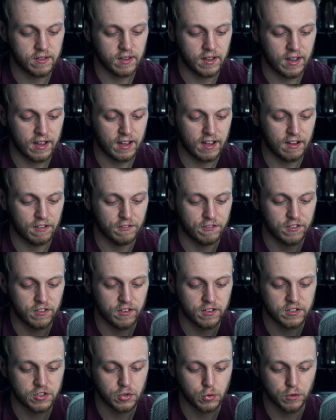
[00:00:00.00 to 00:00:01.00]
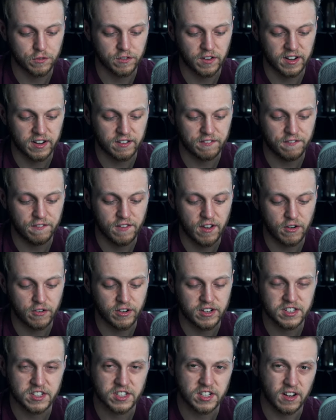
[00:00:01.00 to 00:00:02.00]
have sort of like
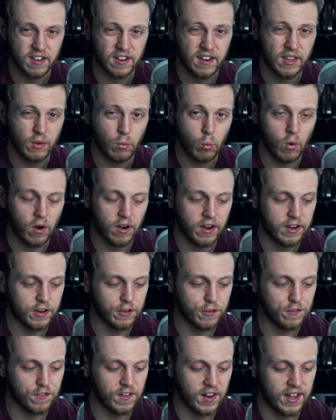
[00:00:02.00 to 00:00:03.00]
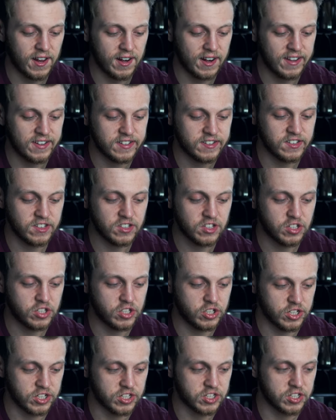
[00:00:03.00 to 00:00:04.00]
very slightly wider flat laces
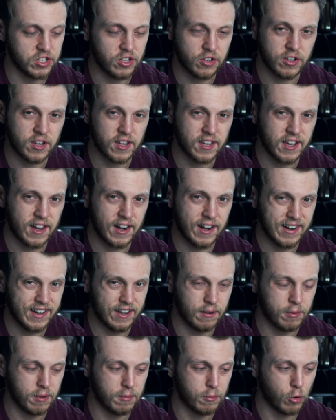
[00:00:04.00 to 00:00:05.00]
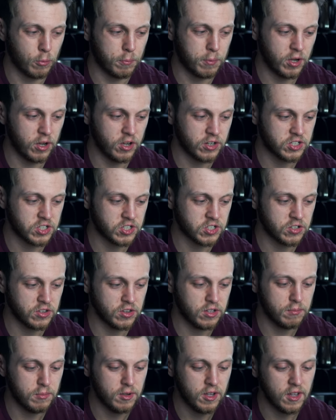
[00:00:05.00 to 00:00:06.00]
just so you could get a little bit more purchase on
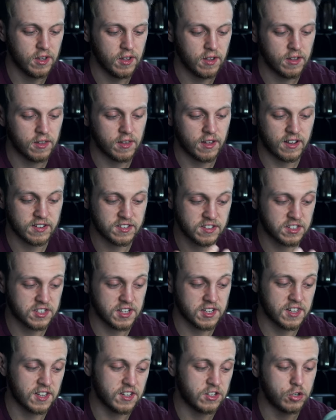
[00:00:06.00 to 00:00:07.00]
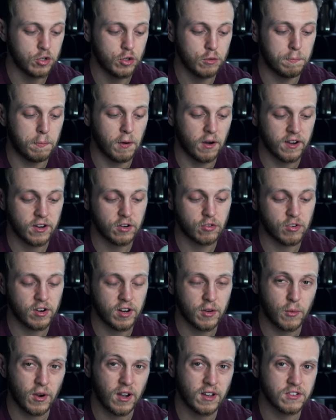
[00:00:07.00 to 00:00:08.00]
them as I said, they do bind
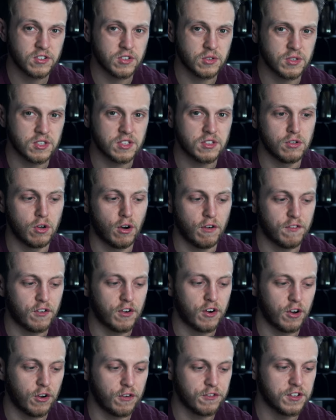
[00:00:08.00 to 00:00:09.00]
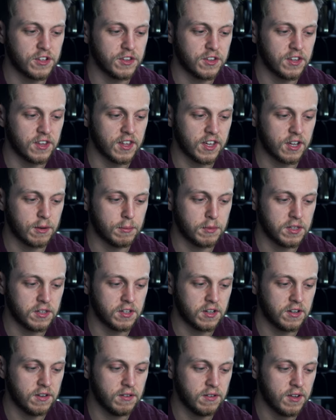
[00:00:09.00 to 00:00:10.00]
really well, so it's not very often that they come
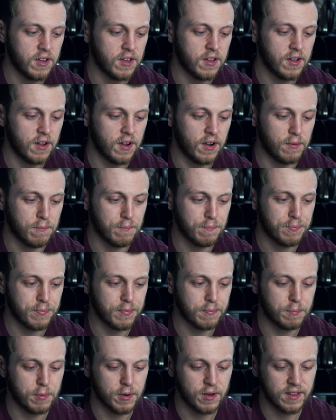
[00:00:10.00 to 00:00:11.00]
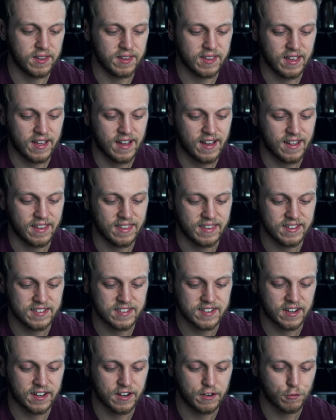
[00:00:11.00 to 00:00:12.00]
undone. Um, but yeah, these
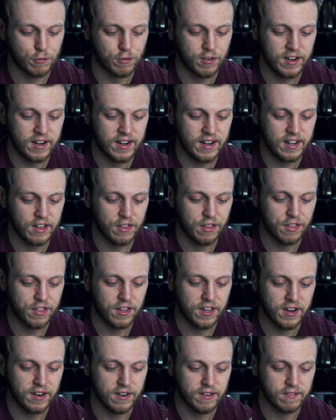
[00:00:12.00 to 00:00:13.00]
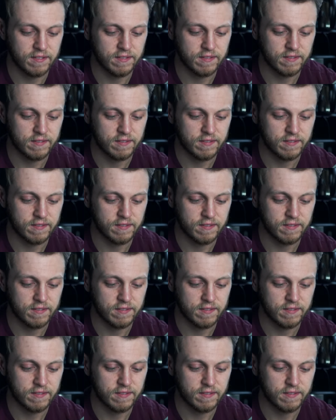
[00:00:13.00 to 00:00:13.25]
kind of really thin,